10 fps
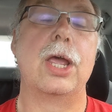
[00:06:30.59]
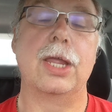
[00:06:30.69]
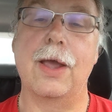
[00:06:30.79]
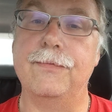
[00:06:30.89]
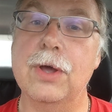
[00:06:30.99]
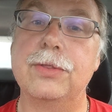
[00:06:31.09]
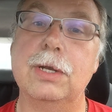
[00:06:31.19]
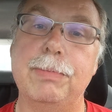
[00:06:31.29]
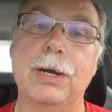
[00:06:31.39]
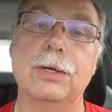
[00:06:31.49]
you have
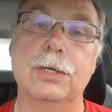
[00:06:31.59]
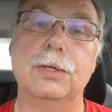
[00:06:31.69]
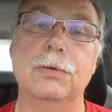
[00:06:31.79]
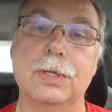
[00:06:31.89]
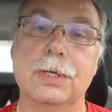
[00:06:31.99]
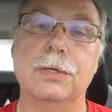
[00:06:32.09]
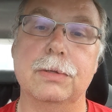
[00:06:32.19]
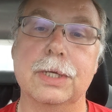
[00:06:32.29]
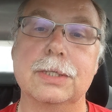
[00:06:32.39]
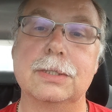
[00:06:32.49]
nothing better to do than to do
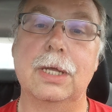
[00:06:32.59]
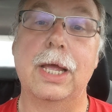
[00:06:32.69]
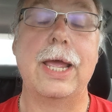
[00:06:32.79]
this.